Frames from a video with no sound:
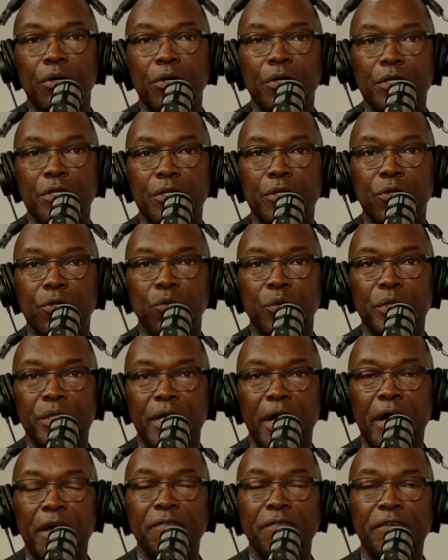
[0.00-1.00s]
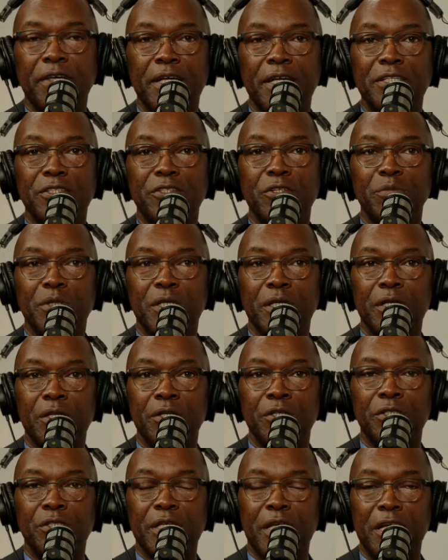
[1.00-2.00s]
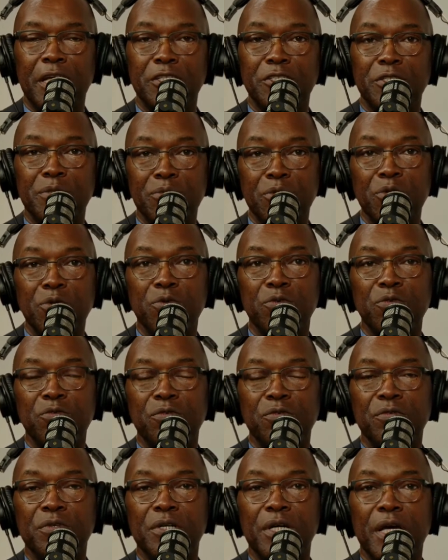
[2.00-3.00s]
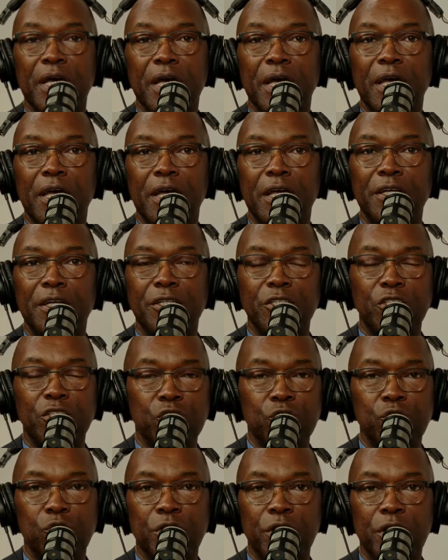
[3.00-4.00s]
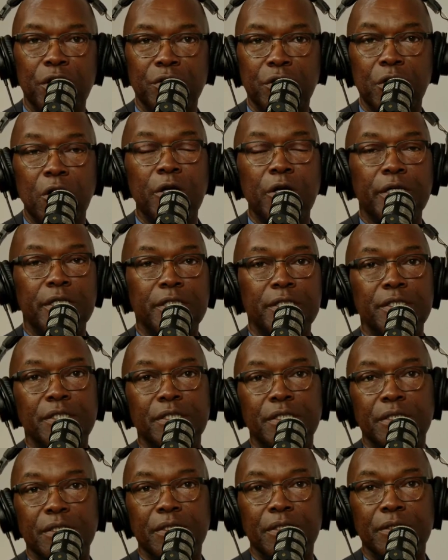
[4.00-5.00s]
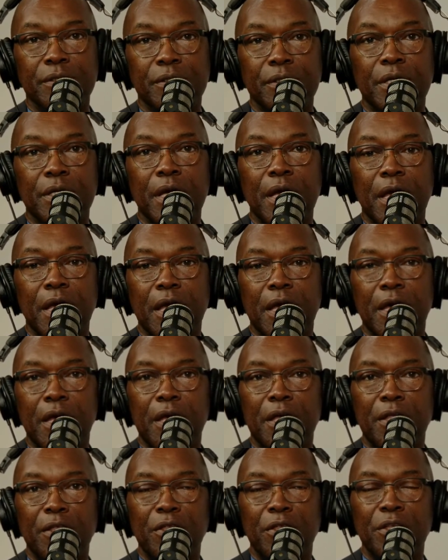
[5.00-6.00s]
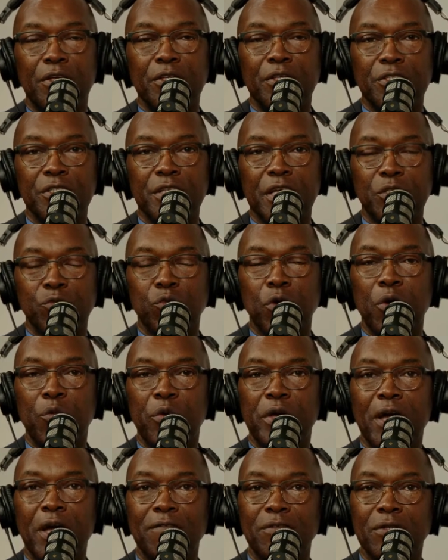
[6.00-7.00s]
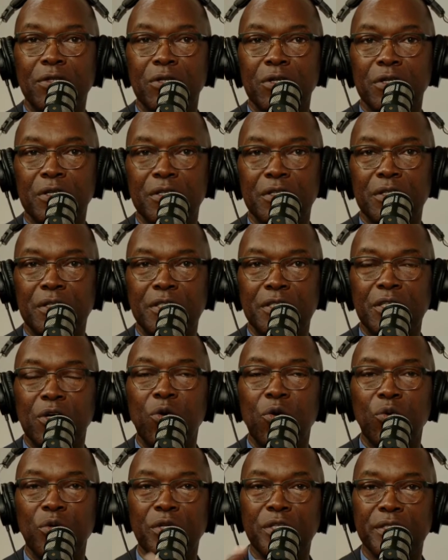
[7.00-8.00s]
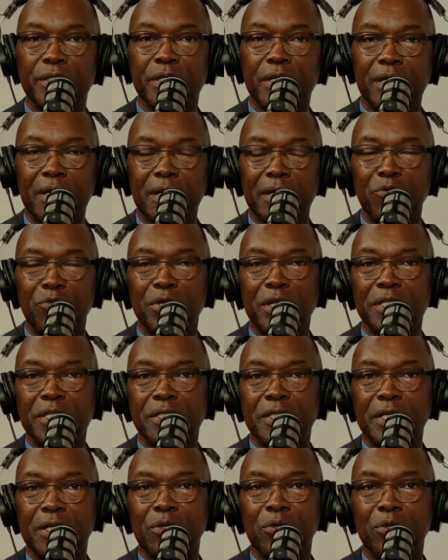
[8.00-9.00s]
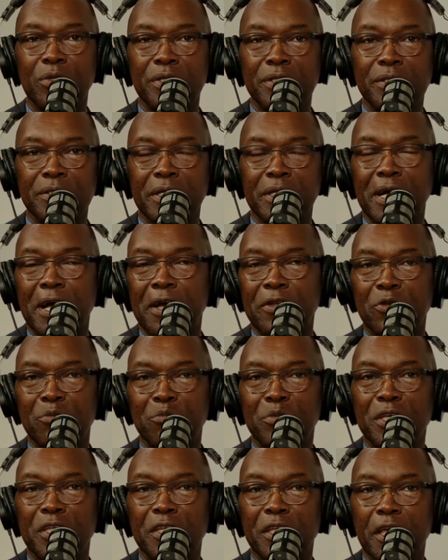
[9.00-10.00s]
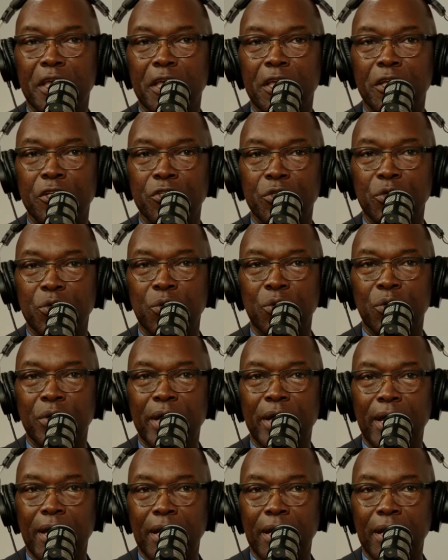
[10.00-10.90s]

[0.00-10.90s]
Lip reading: We die of cancer because the cancer move and destroy other organs. And that's why we have to look at this holistically. And when I say holistic, I don't mean HOLISTIC.